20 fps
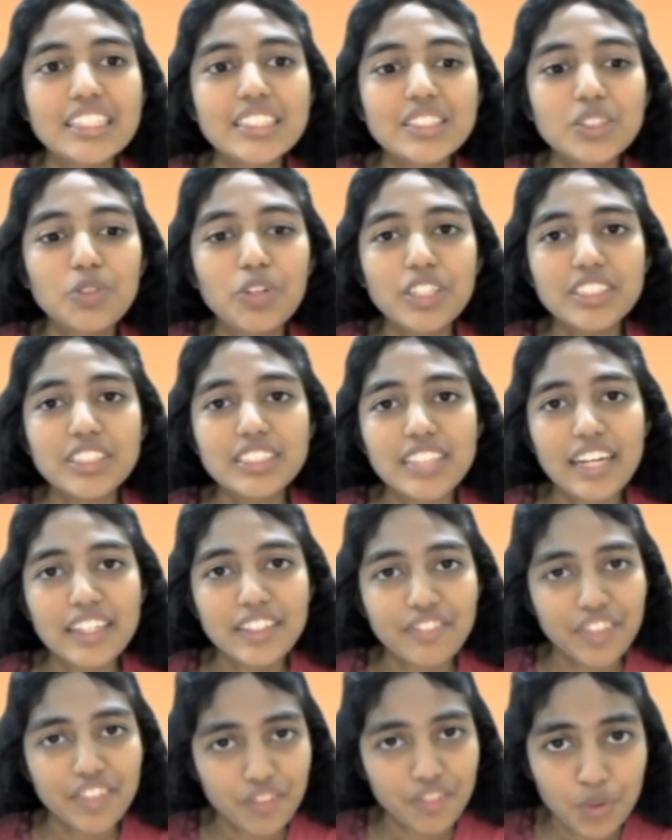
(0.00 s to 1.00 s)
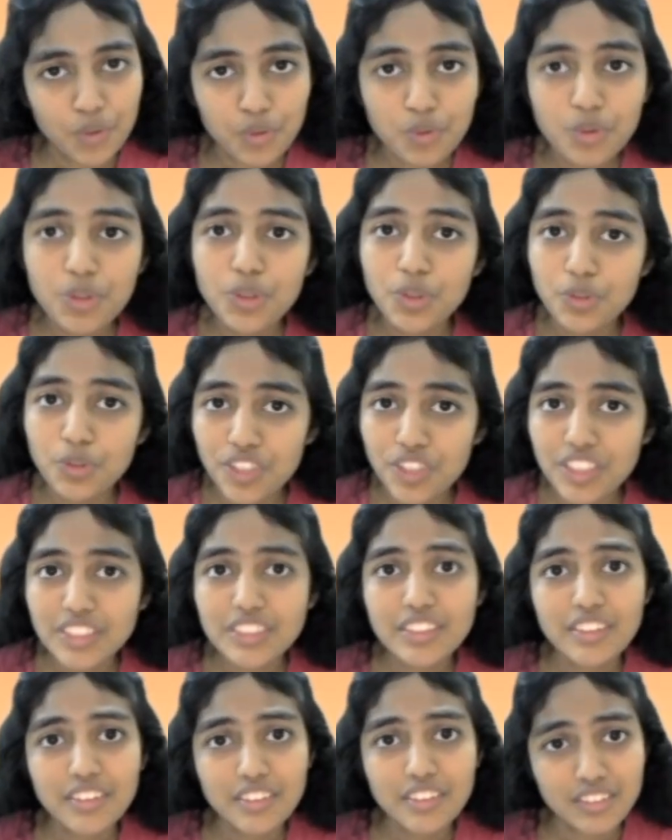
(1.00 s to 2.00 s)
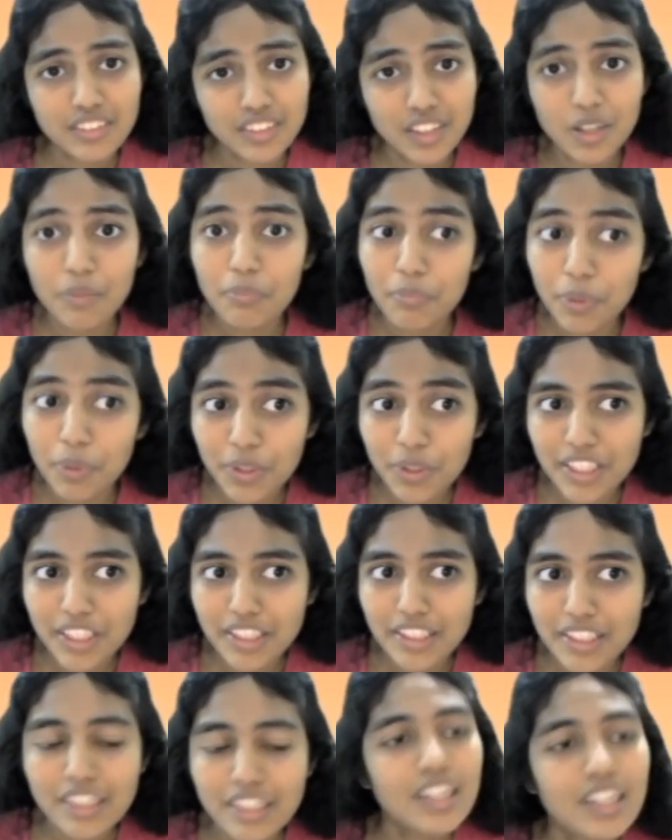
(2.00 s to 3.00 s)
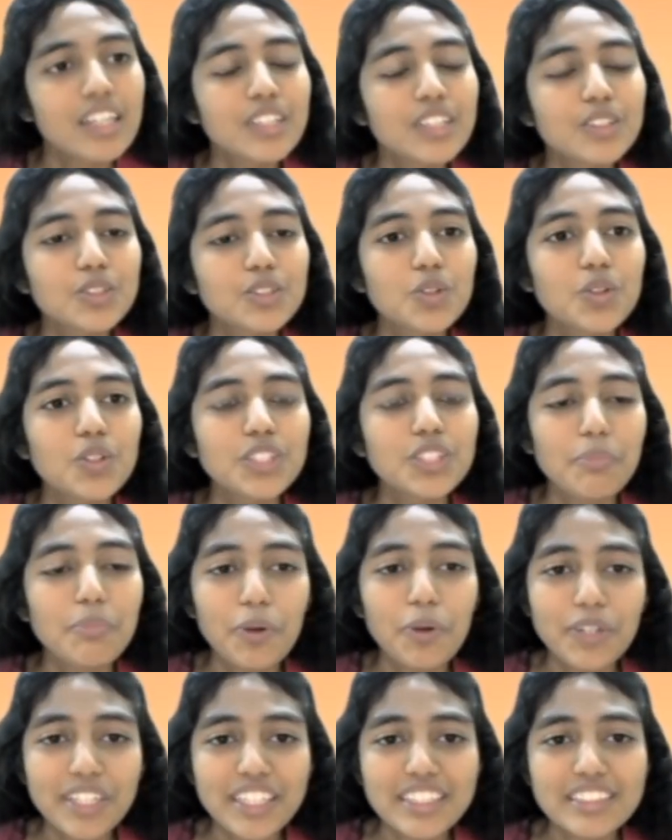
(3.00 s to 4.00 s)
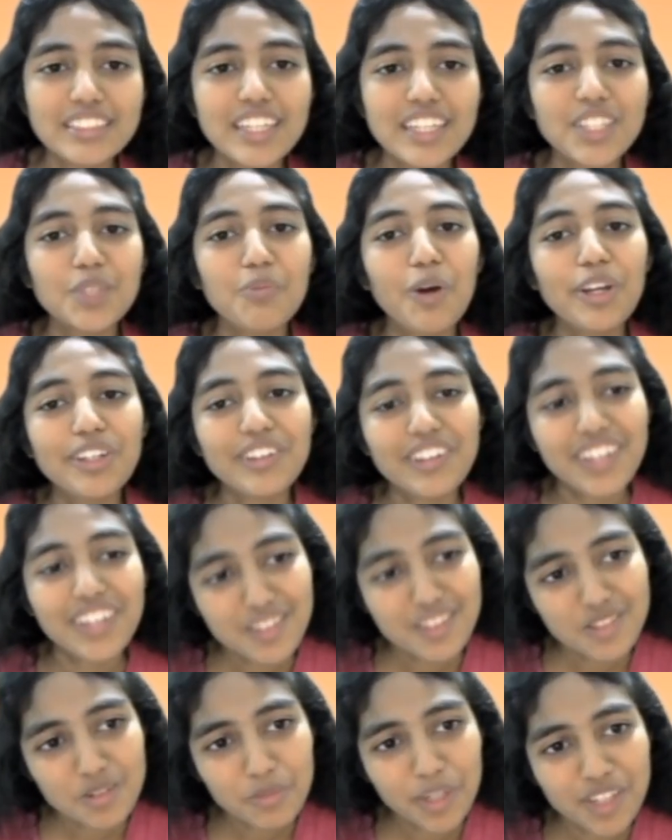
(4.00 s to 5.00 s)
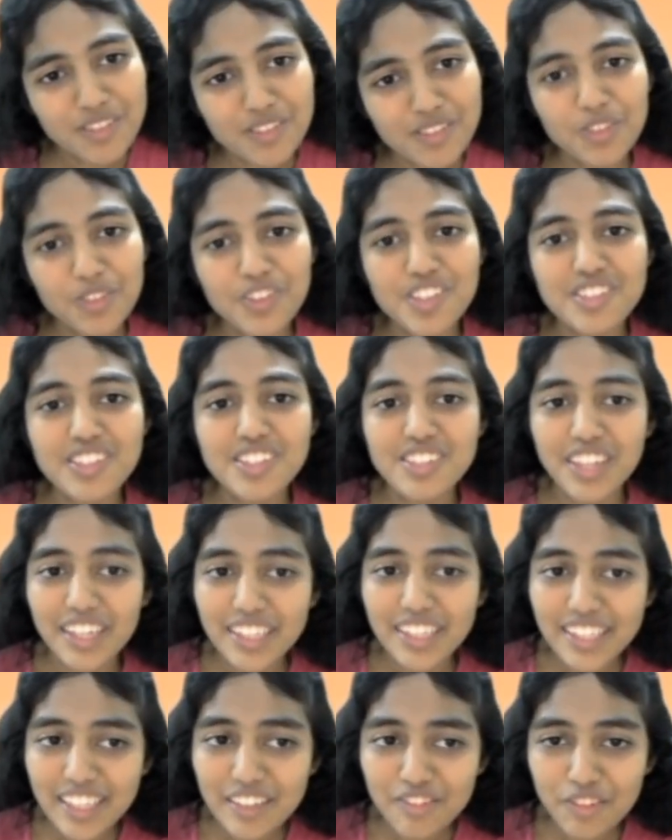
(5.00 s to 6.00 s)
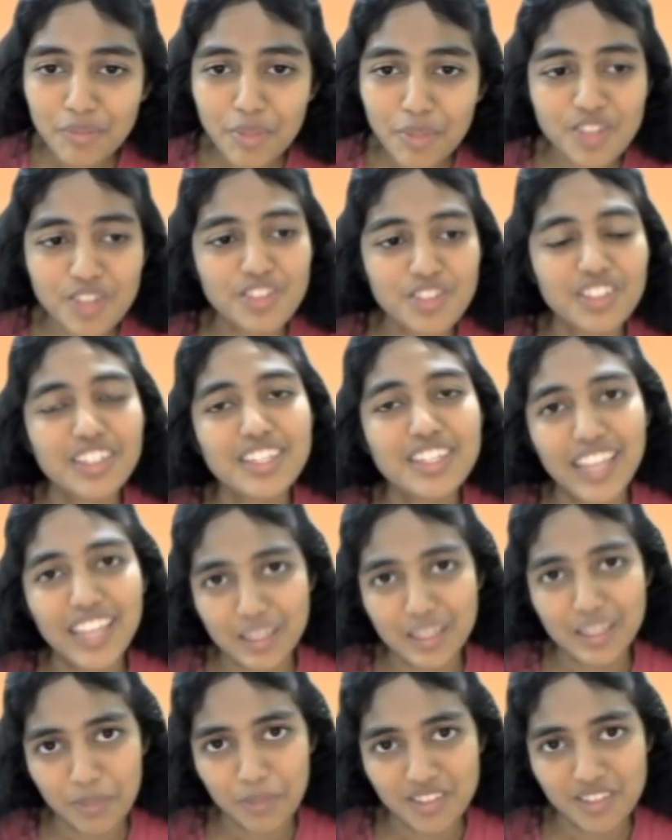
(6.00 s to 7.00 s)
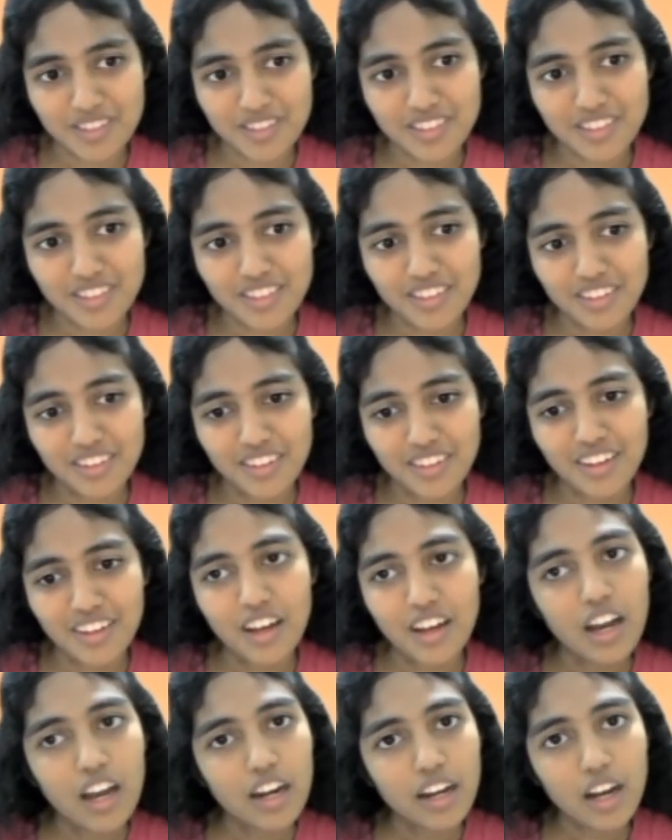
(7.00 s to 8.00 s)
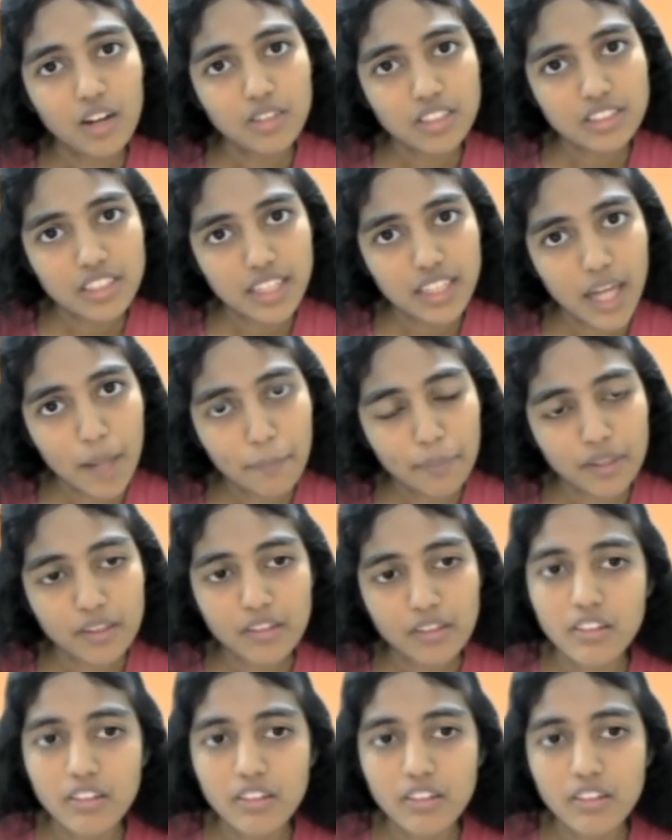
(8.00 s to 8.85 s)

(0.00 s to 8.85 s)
So, what's the scientific view towards the protein? So, the proteins are the molecular instruments through which the genetic information is expressed. And how does that happen?